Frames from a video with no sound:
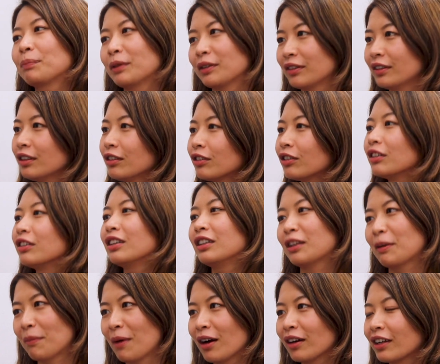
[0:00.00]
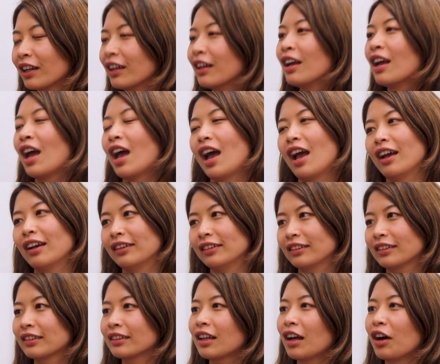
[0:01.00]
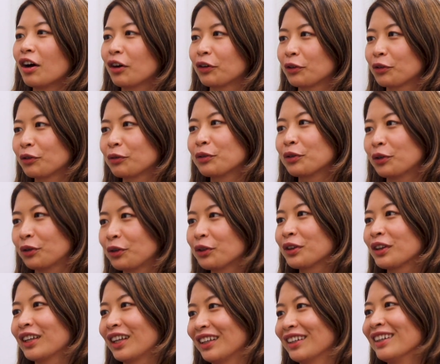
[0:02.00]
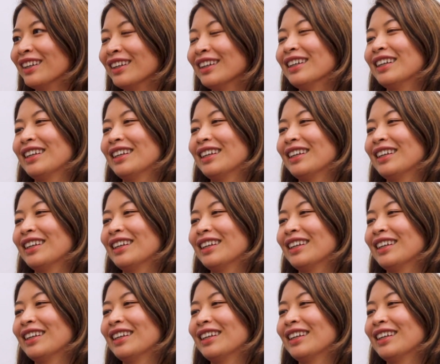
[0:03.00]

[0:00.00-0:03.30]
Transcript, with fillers: position in the market is a good thing.